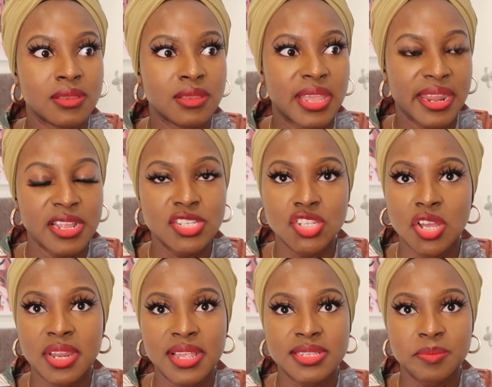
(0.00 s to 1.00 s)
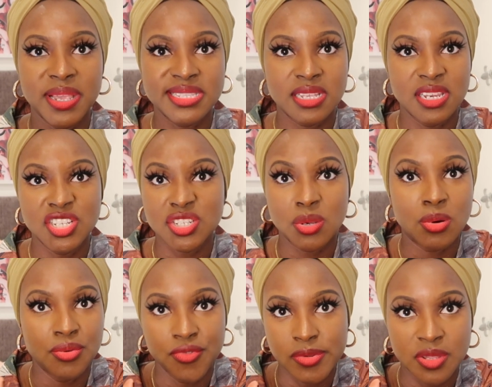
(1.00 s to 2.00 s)
getting done is basically just
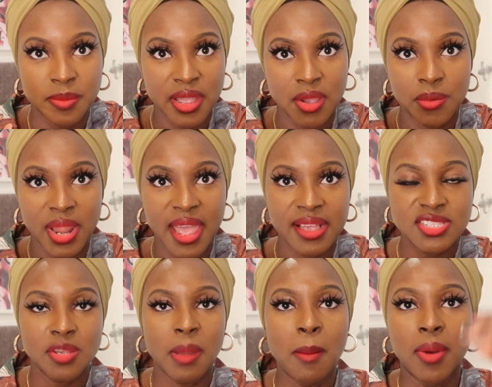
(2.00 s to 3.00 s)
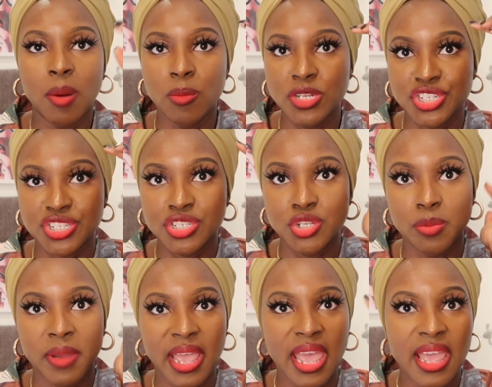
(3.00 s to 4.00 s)
cornrows of my own hair. So my mom will just do
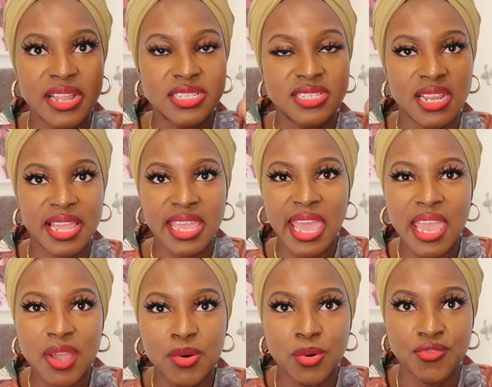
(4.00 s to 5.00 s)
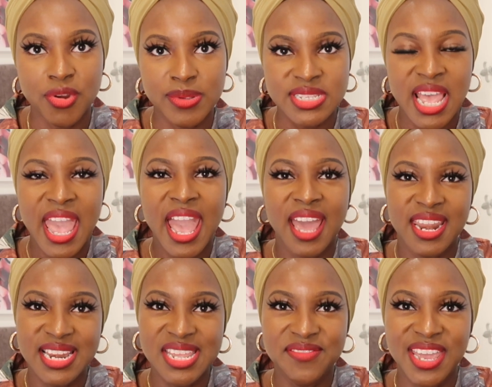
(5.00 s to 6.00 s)
my hair into like 8 cornrows, and I
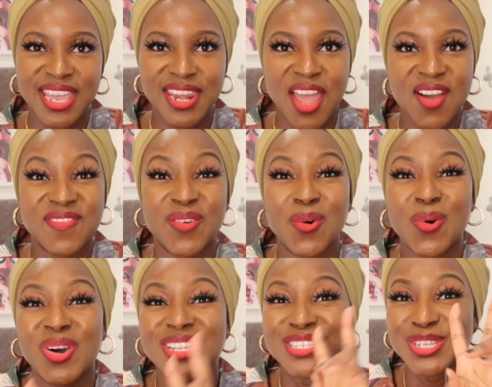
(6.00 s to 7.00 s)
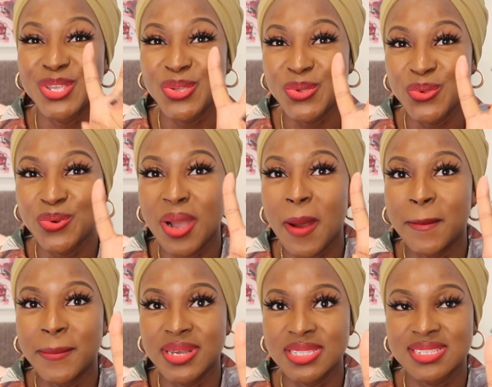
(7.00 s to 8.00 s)
leave it in for 2
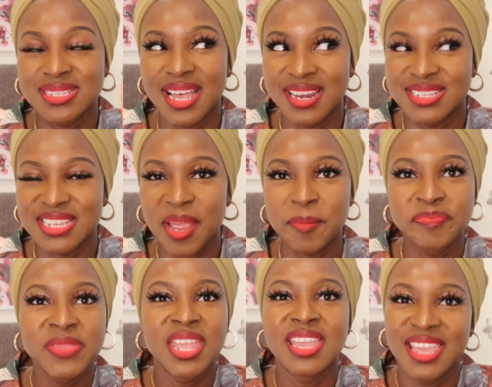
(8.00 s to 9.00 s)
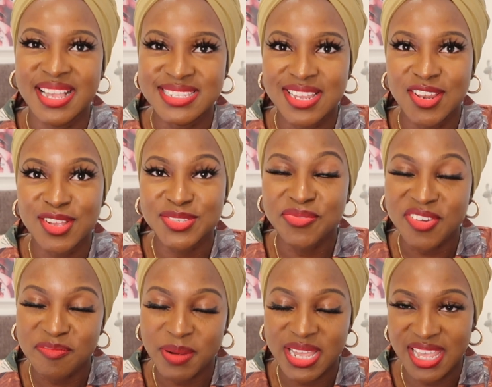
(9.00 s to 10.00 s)
months at a time. Yes, it looks
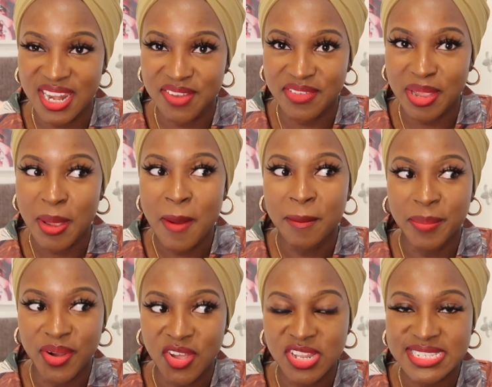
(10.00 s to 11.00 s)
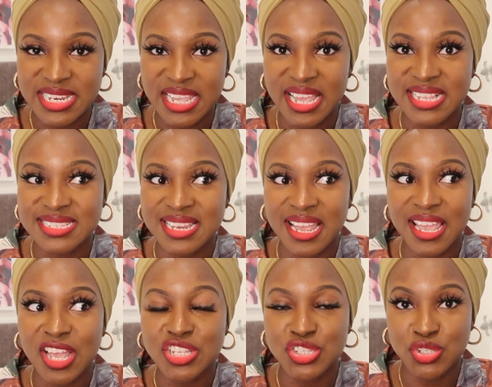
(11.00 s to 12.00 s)
rough by the end of it, but honestly it's
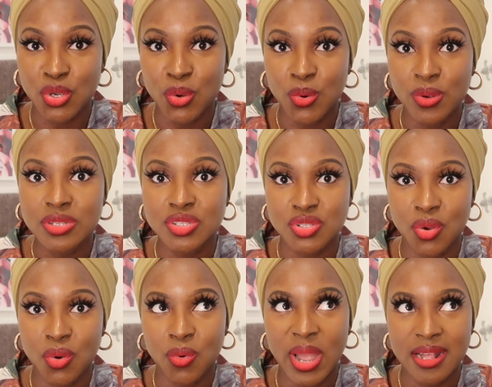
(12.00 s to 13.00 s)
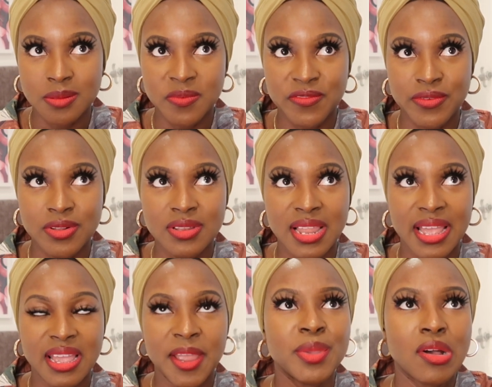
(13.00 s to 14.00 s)
like so helpful.
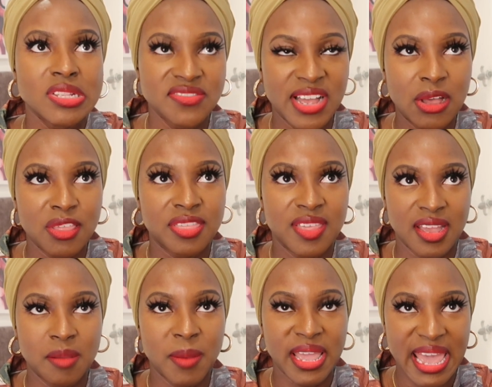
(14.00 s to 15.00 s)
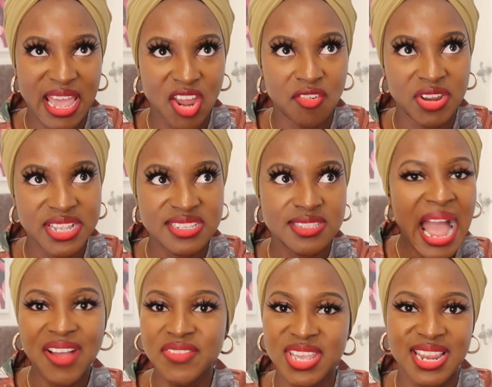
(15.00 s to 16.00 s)
Like, because of how thick my hair is,
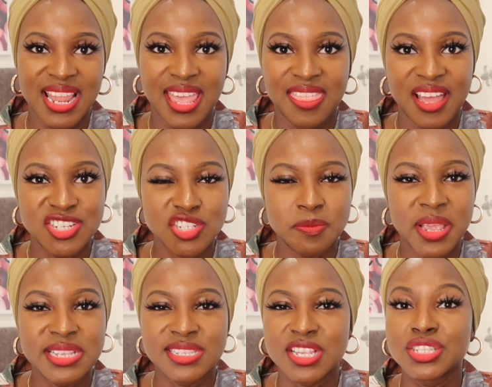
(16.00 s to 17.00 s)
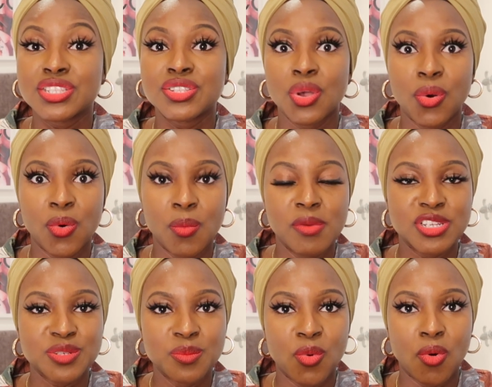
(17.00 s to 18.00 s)
having it like that just makes it so
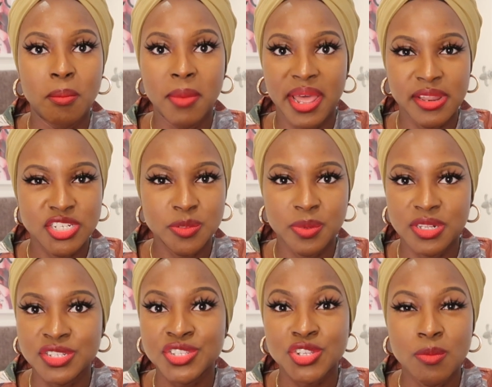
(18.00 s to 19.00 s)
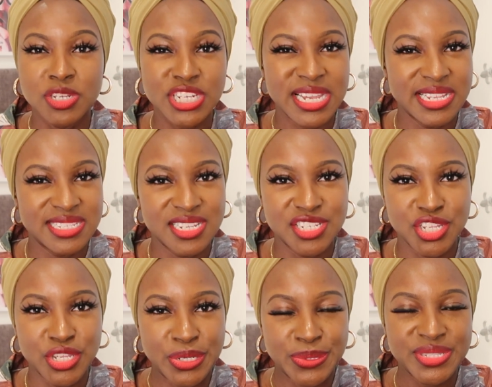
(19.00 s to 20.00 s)
much more manageable and so much easier to
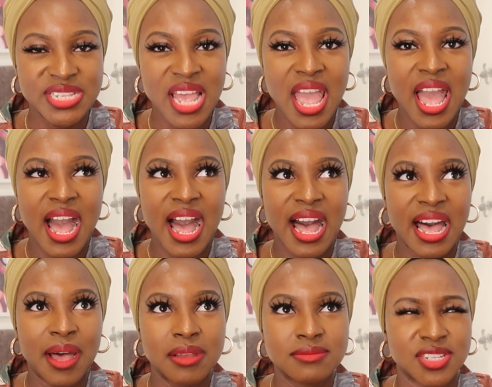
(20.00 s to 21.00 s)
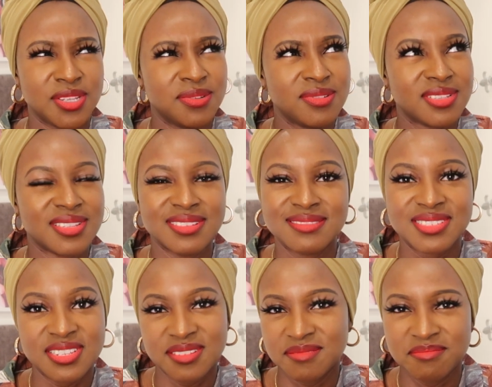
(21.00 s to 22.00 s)
use,
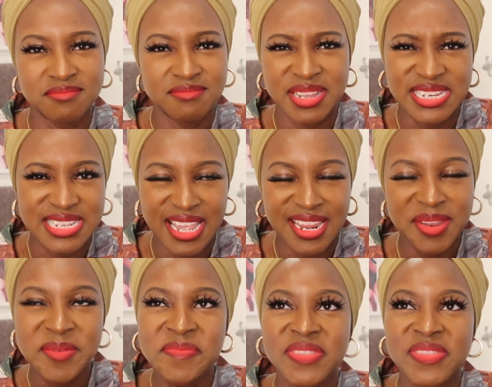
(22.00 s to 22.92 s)
to maintain.